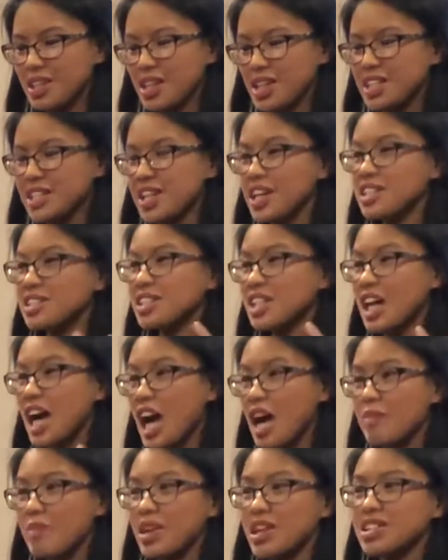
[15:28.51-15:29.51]
It takes
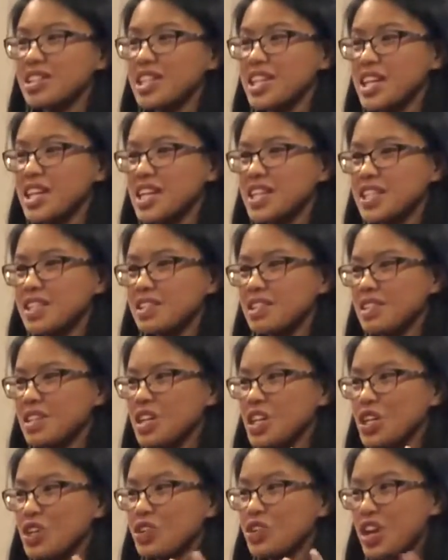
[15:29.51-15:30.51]
time and it takes
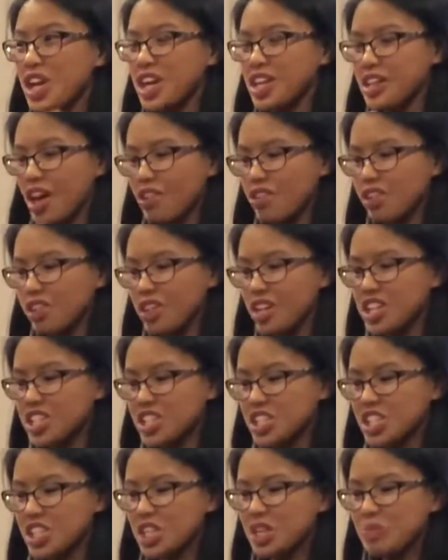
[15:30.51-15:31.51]
creating that
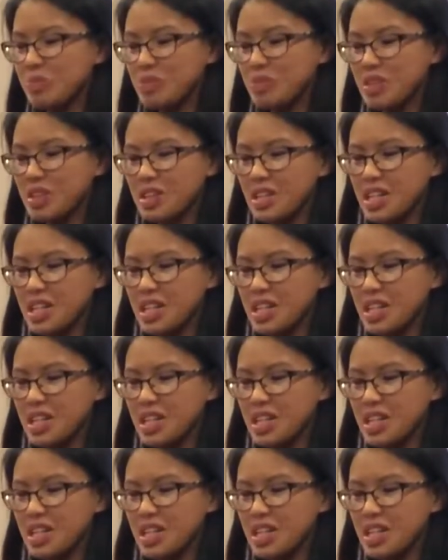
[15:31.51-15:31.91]
relationship.